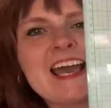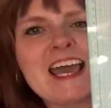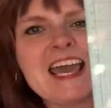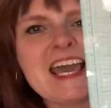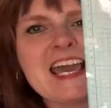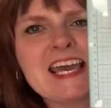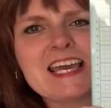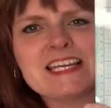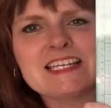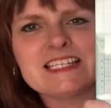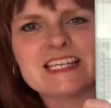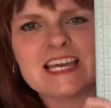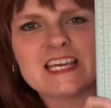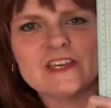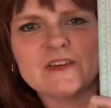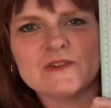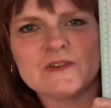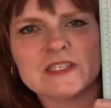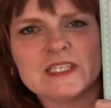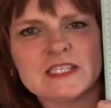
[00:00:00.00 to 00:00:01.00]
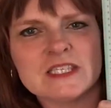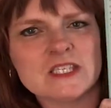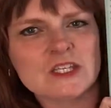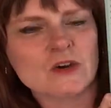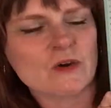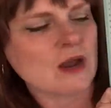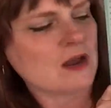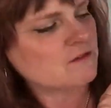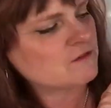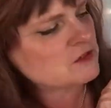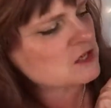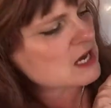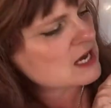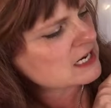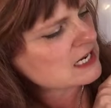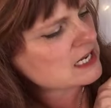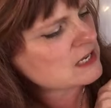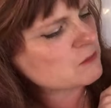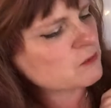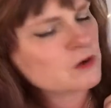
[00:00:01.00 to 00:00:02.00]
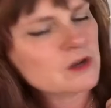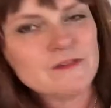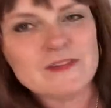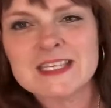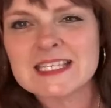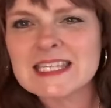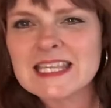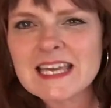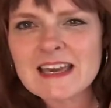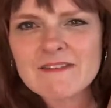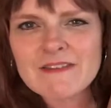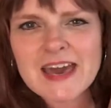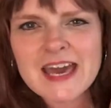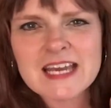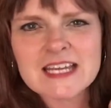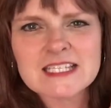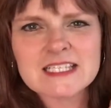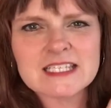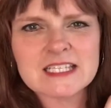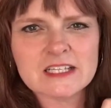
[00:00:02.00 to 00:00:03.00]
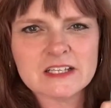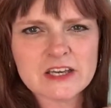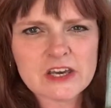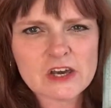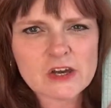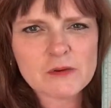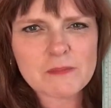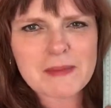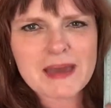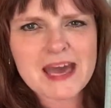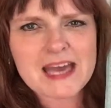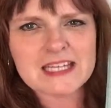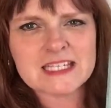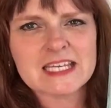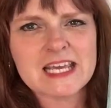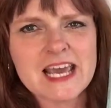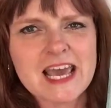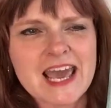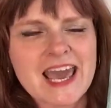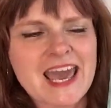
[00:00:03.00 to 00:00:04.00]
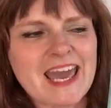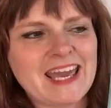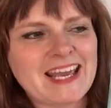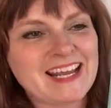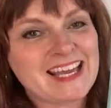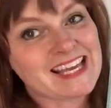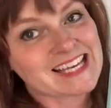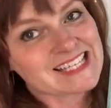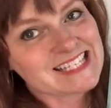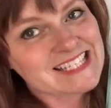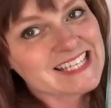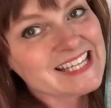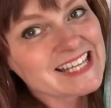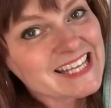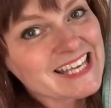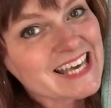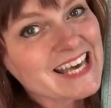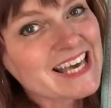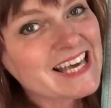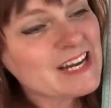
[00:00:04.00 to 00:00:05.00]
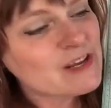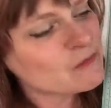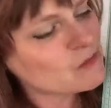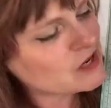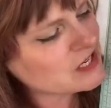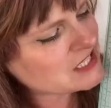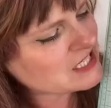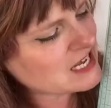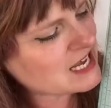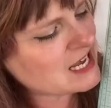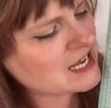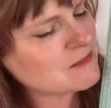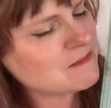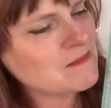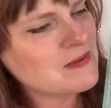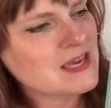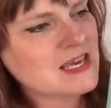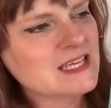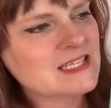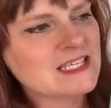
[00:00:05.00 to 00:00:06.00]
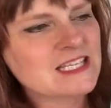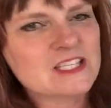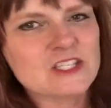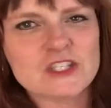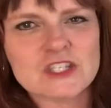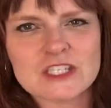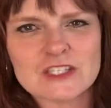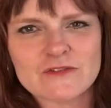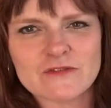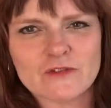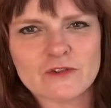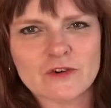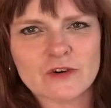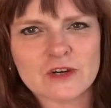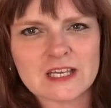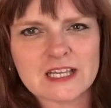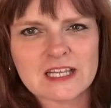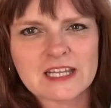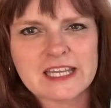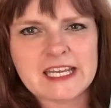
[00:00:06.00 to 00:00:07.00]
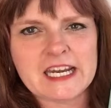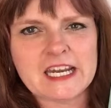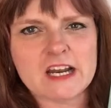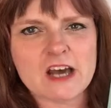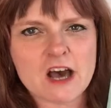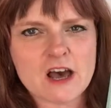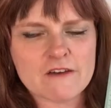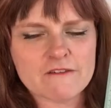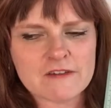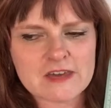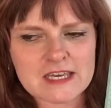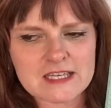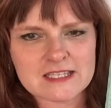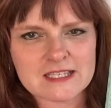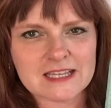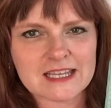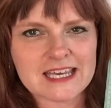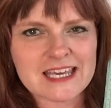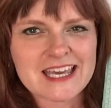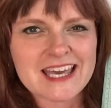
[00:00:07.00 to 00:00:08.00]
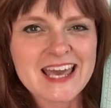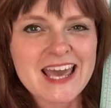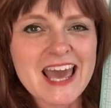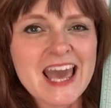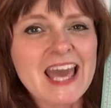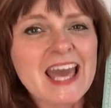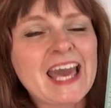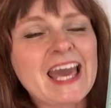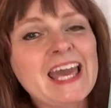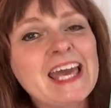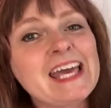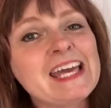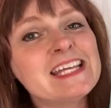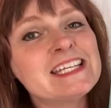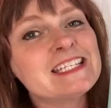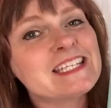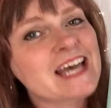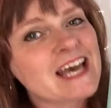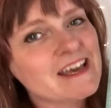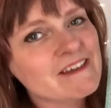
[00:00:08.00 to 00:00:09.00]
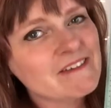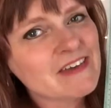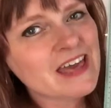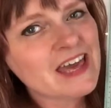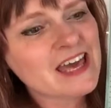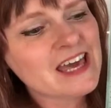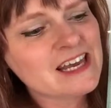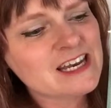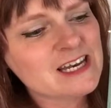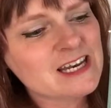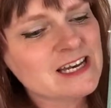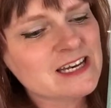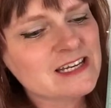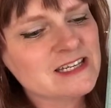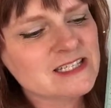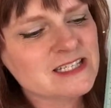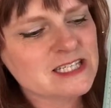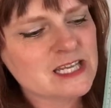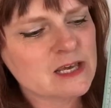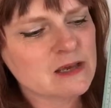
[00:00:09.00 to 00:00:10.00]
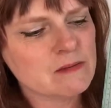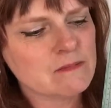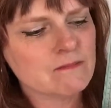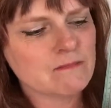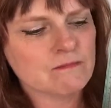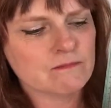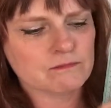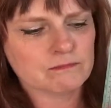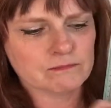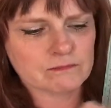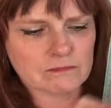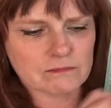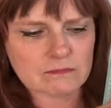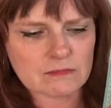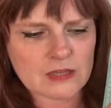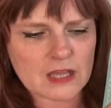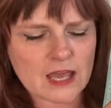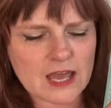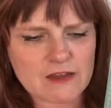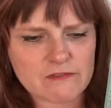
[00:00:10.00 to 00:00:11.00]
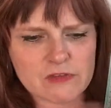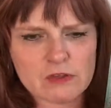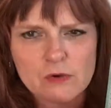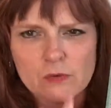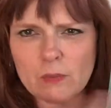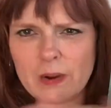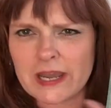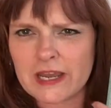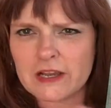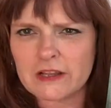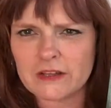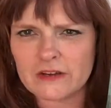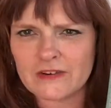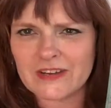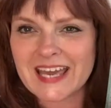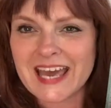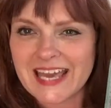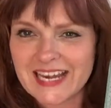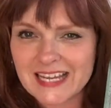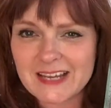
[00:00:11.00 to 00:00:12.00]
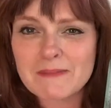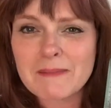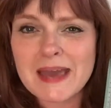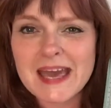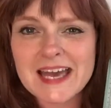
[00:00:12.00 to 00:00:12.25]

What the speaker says: and I use this to craft on. Previously, I've had a silicone mat, and I accidentally cut it one time because that's just for cleaning off easily. And I've had some of the regular cutting